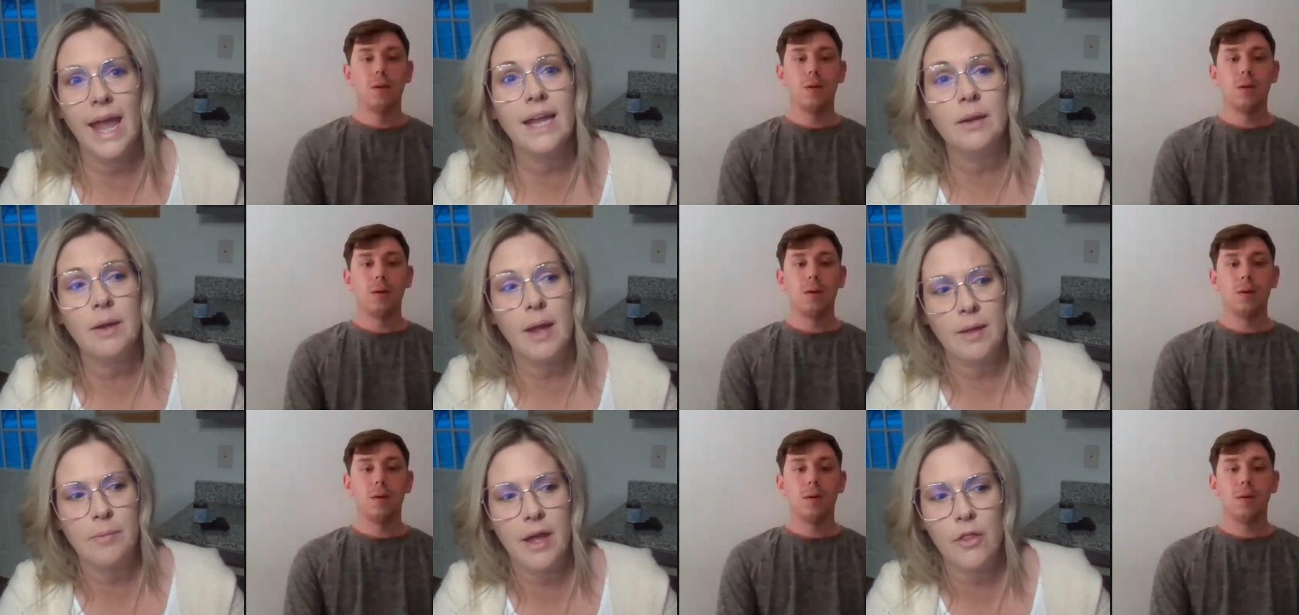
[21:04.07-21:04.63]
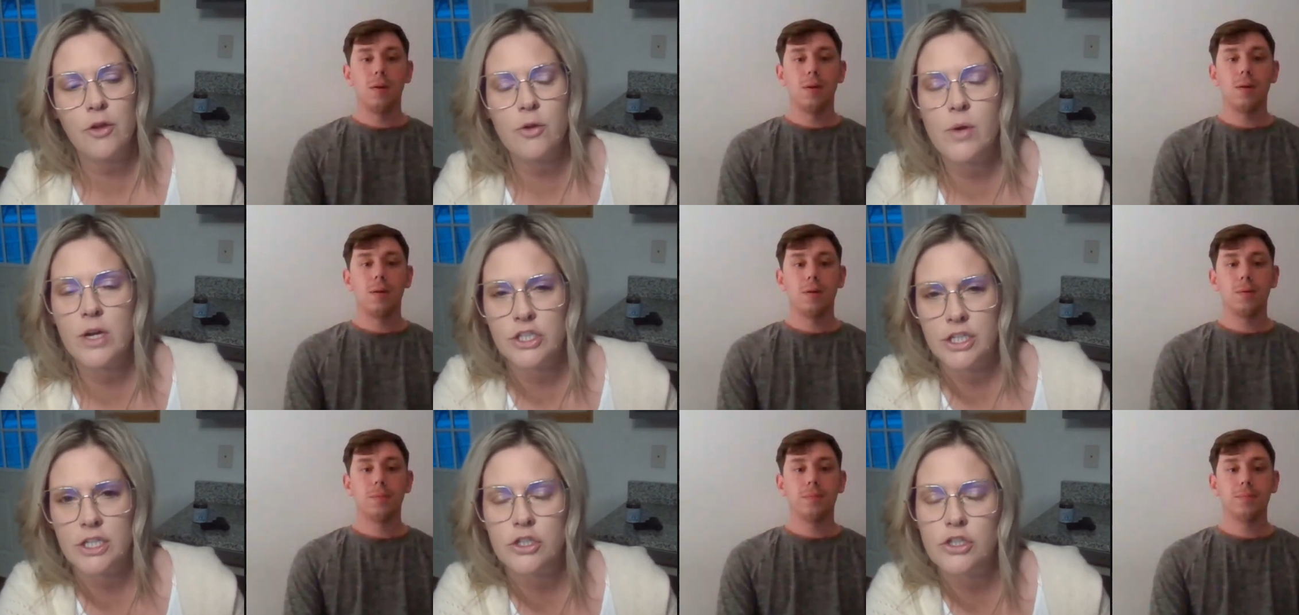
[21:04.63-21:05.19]
Speaker 1: and and the other
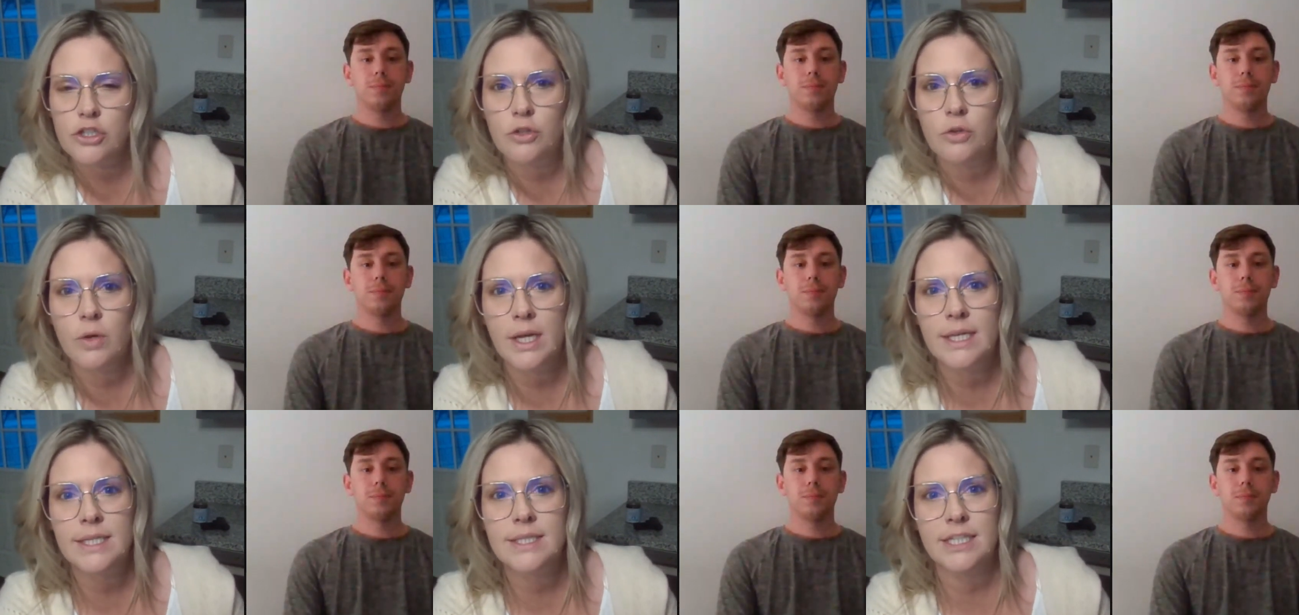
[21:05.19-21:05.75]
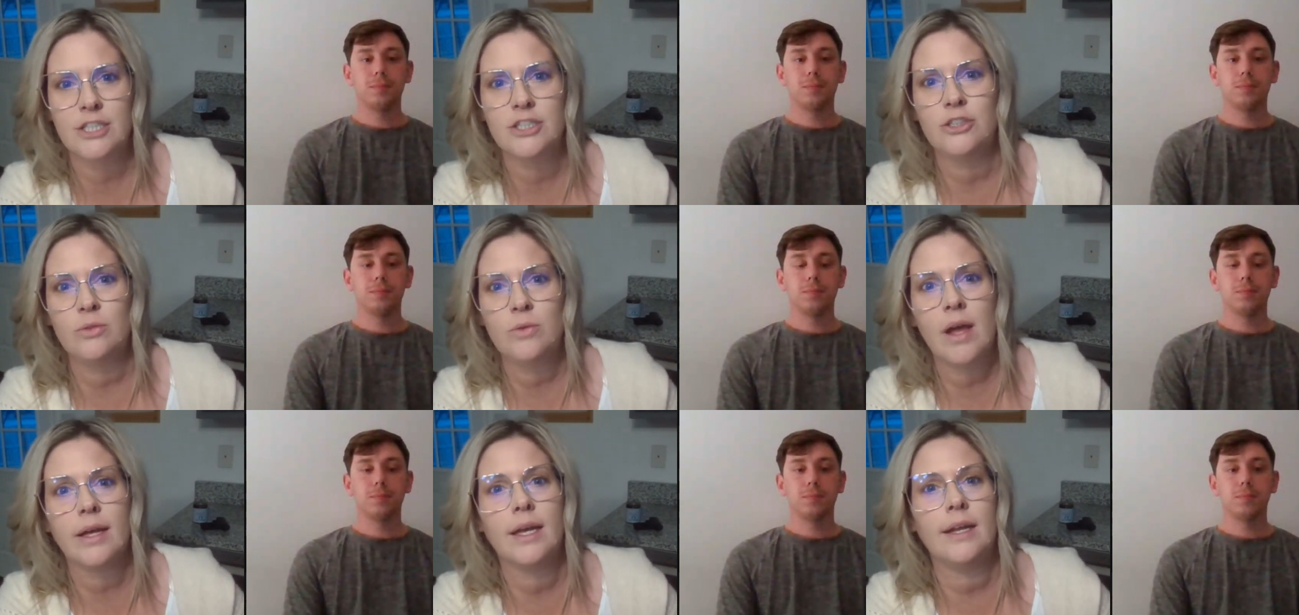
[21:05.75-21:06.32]
question is too is did you
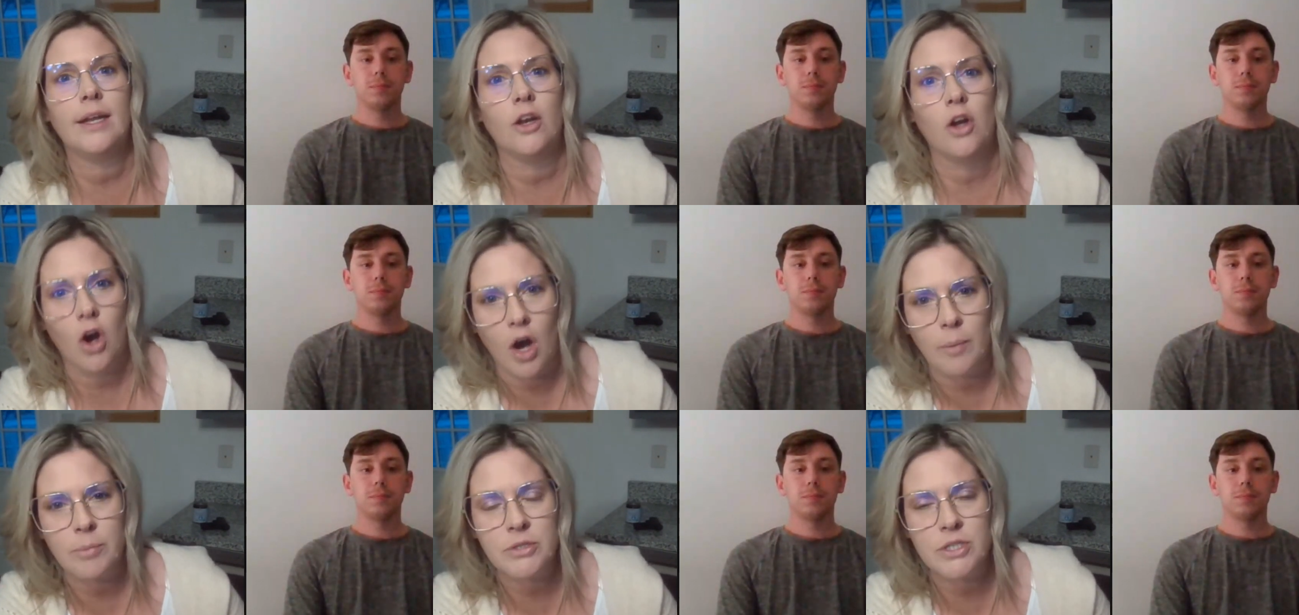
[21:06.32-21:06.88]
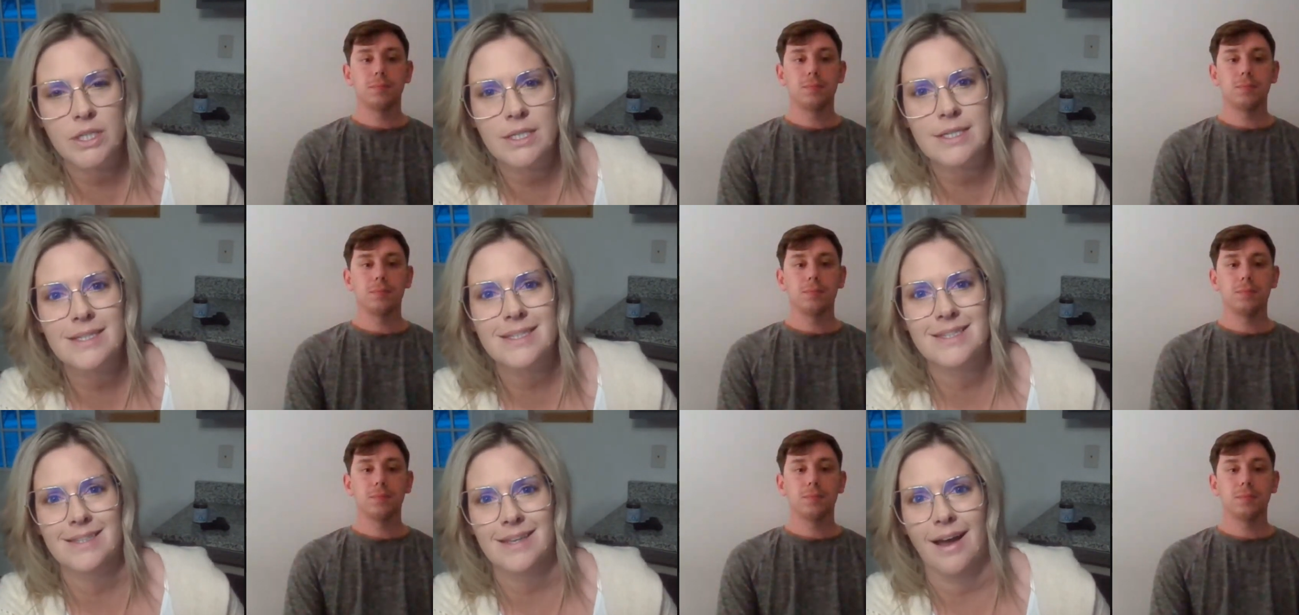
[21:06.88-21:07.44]
not get an option
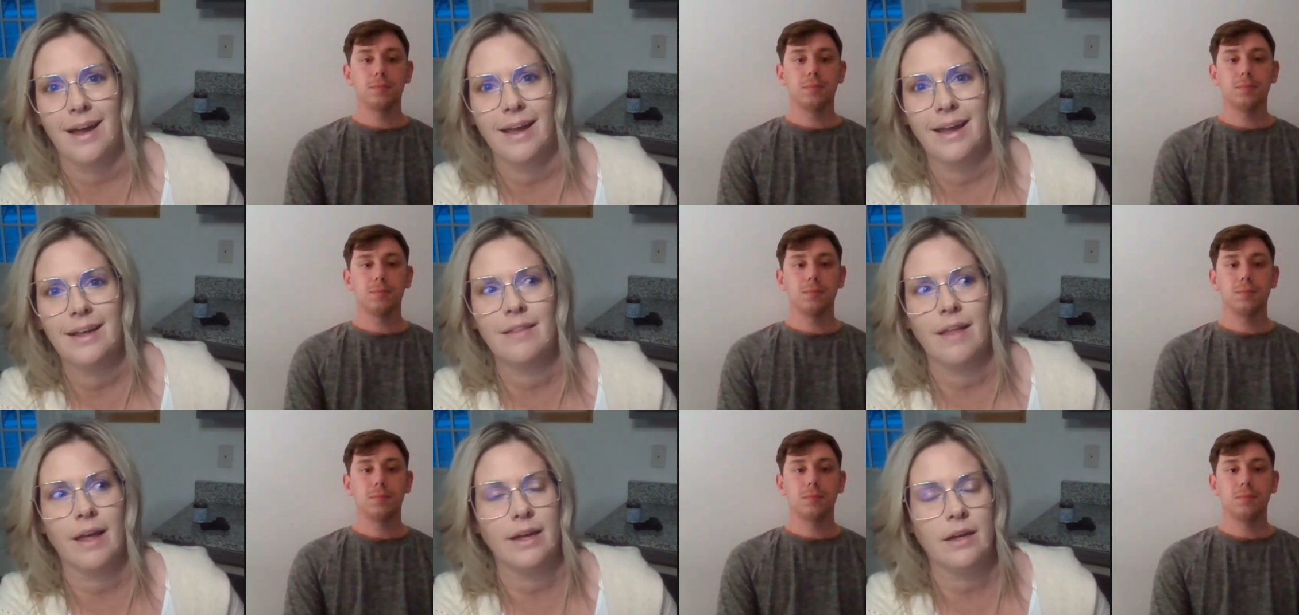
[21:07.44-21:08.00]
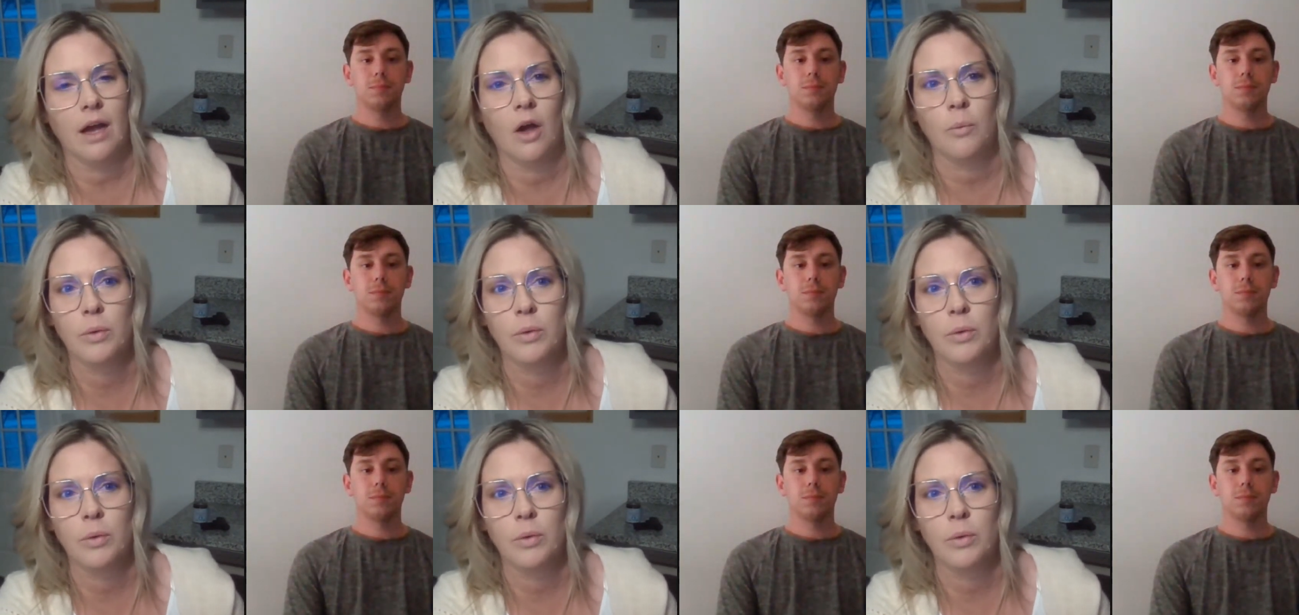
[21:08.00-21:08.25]
to sign like a